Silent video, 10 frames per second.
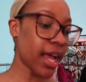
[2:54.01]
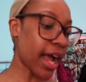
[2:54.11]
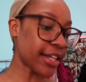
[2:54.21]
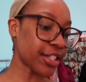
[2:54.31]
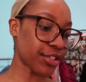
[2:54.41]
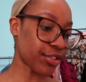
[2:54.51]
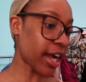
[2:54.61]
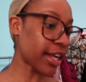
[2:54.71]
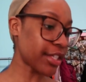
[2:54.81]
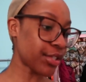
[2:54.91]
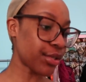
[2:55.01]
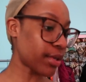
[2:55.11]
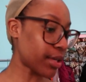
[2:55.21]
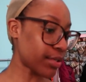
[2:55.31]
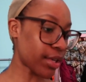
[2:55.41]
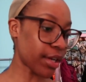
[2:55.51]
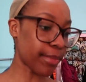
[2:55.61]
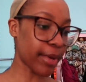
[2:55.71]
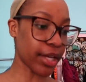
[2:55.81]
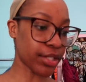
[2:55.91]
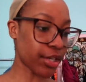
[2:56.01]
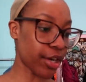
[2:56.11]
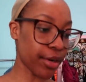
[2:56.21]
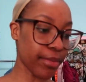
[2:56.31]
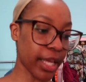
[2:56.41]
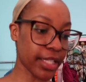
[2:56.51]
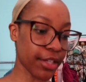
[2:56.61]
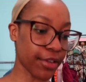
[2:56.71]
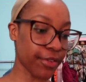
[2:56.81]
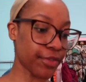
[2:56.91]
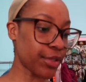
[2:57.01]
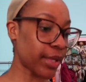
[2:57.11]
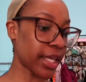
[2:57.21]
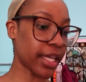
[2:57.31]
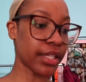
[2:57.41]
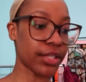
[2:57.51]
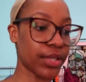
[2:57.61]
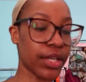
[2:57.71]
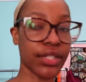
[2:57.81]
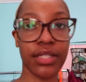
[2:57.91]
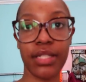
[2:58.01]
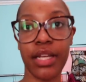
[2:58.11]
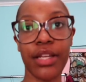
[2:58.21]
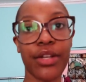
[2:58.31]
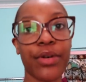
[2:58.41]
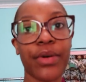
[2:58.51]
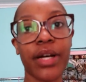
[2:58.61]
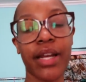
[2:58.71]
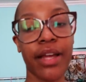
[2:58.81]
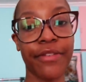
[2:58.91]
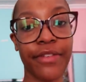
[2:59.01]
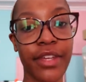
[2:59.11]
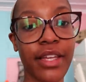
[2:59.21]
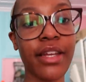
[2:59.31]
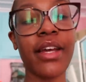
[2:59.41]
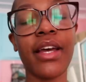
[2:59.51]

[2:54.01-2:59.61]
I just tried to, I was not about to hurt myself doing it. So I was just like, you know what, F it.